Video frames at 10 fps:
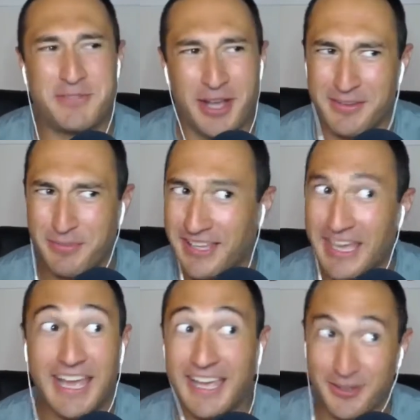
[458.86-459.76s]
you have to be like,
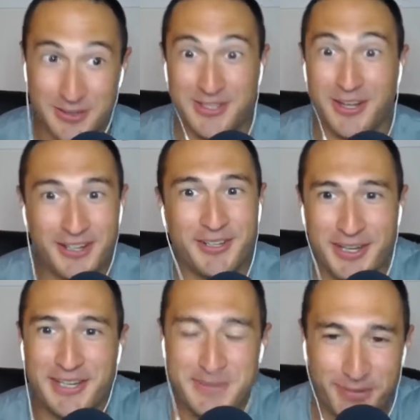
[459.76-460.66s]
hey, you'll start, you'll get a
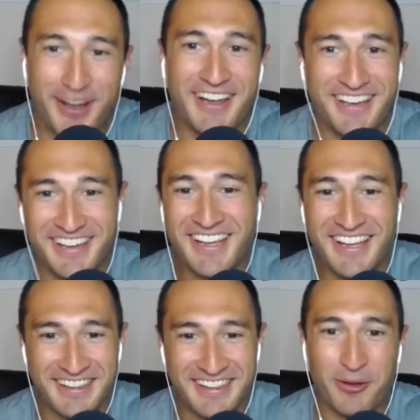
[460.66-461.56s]
spot, and
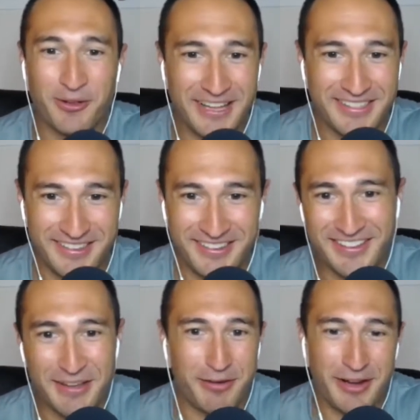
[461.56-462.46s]
they'll right. a
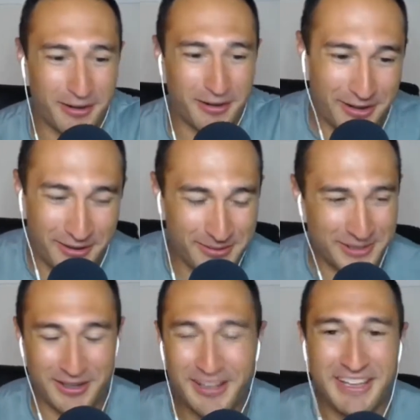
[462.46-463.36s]
fire up under him. So
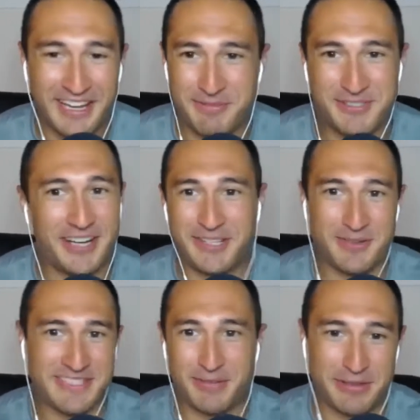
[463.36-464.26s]
I'm shocked he wasn't
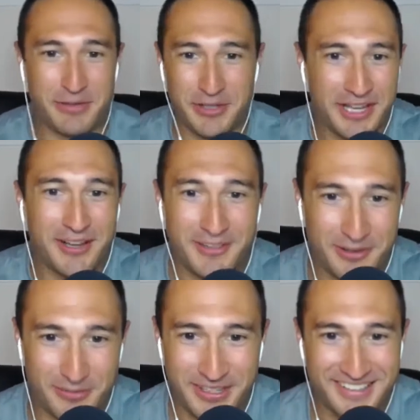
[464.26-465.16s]
able to feel you out a little
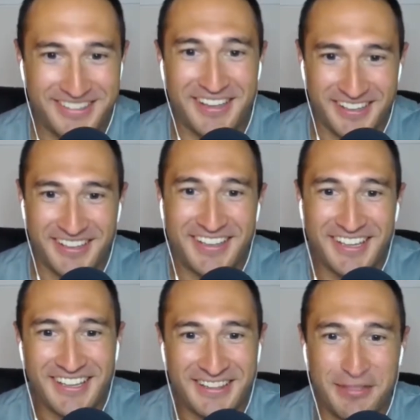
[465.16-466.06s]
bit and tell you
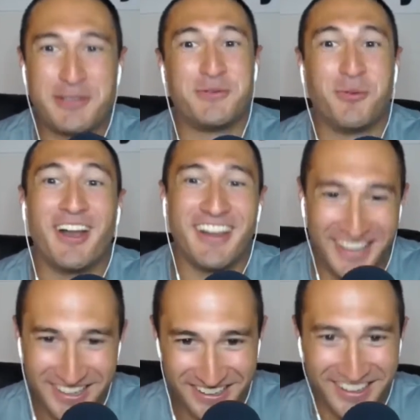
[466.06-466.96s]
the things you wanted to
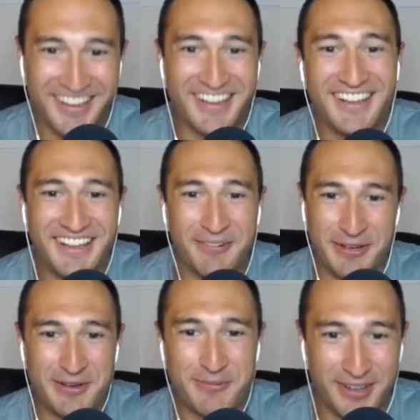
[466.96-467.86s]
hear, not what you
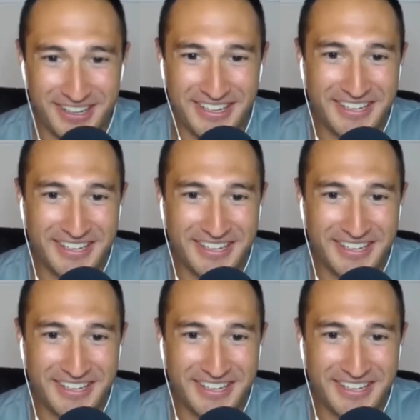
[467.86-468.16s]
didn't want to hear.